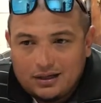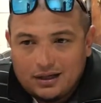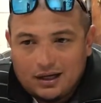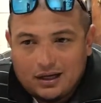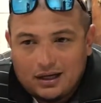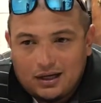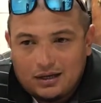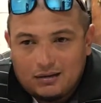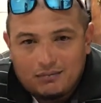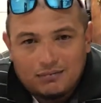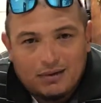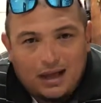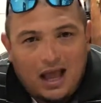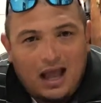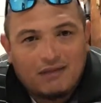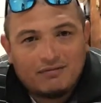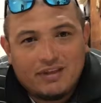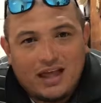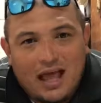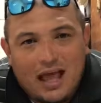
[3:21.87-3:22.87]

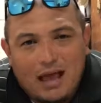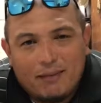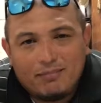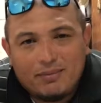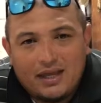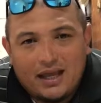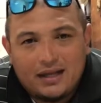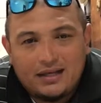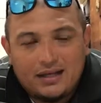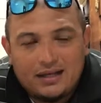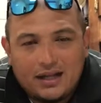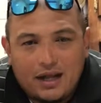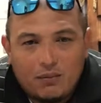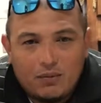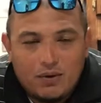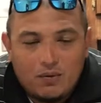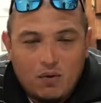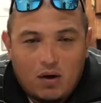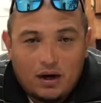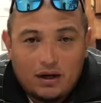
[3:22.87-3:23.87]
have the happy ending that
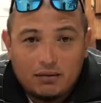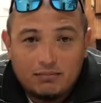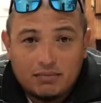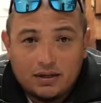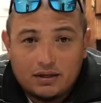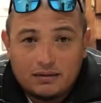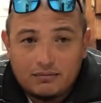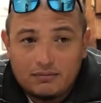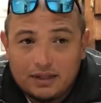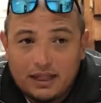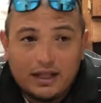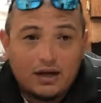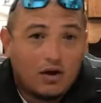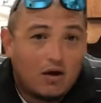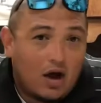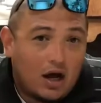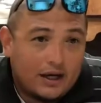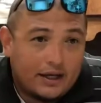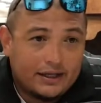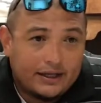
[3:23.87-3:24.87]
we wanted, but
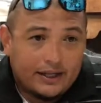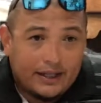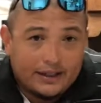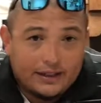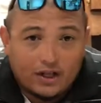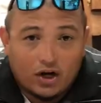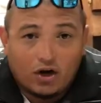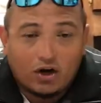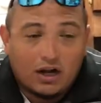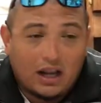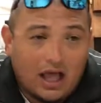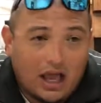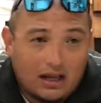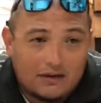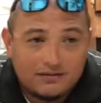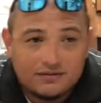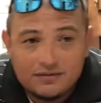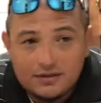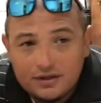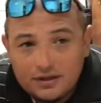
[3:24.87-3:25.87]
later on in their
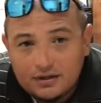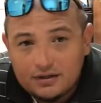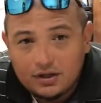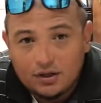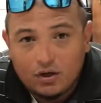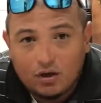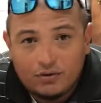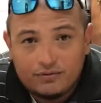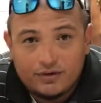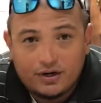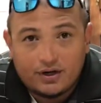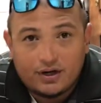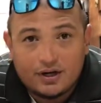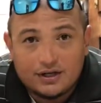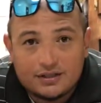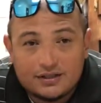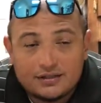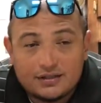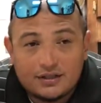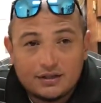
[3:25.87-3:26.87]
lives, they're
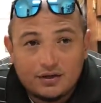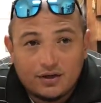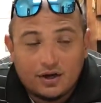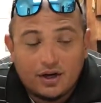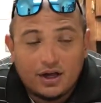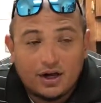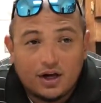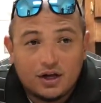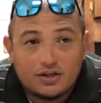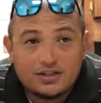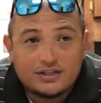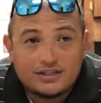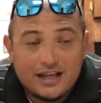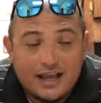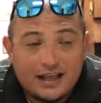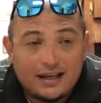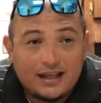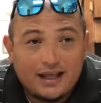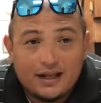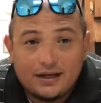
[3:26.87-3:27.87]
gonna
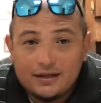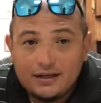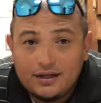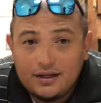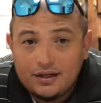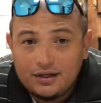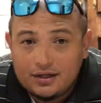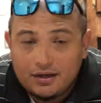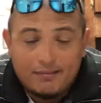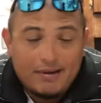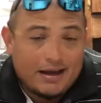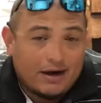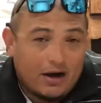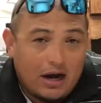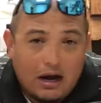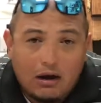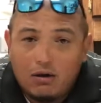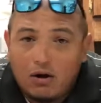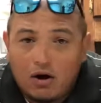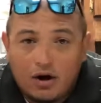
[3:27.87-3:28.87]
understand that no matter
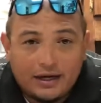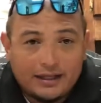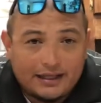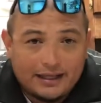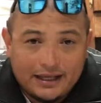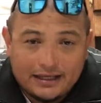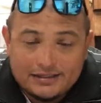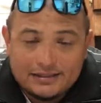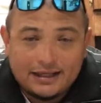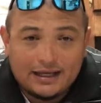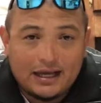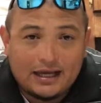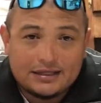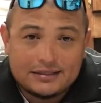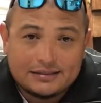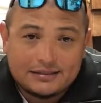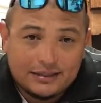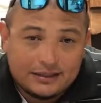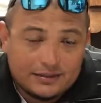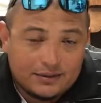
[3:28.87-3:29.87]
how hard it gets, they got to
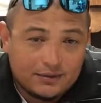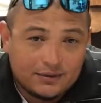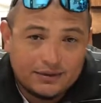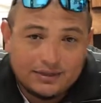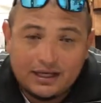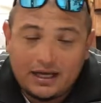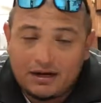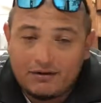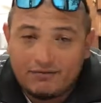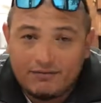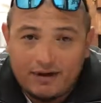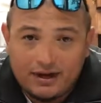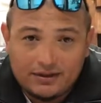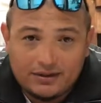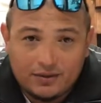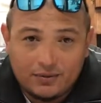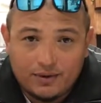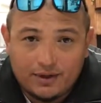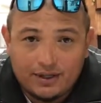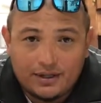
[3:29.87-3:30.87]
stick to it. They got to
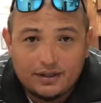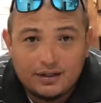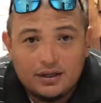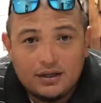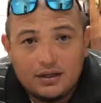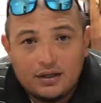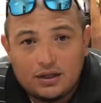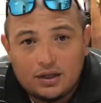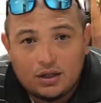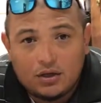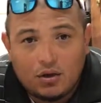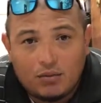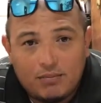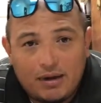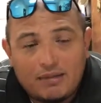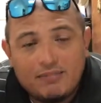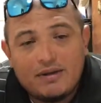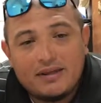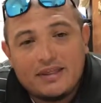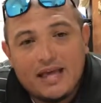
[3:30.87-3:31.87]
fight through it, and
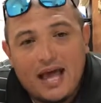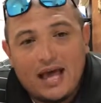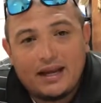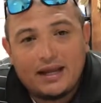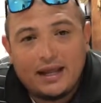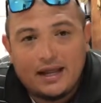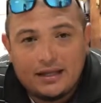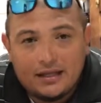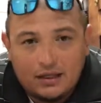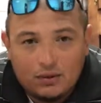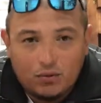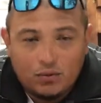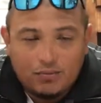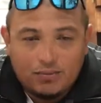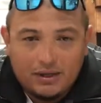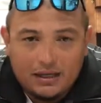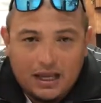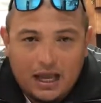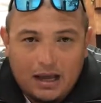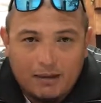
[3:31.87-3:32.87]
maybe that ending will
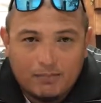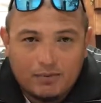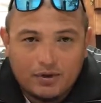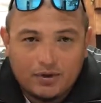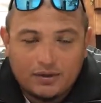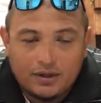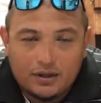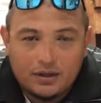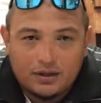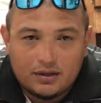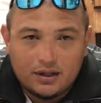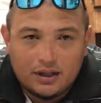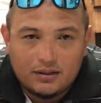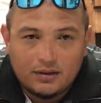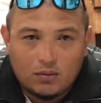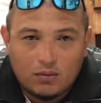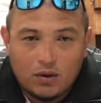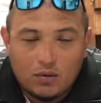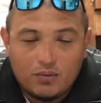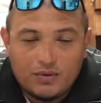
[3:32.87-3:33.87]
be happier than
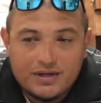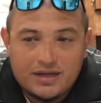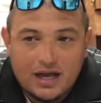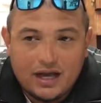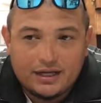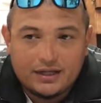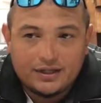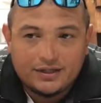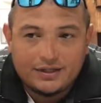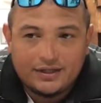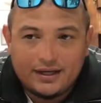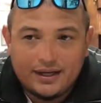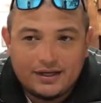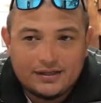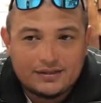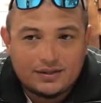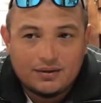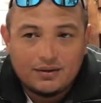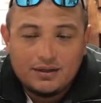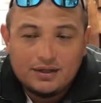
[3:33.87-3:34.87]
the one we got here
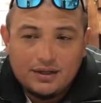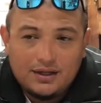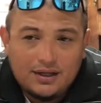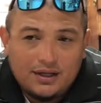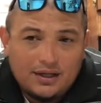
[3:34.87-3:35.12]
today. So,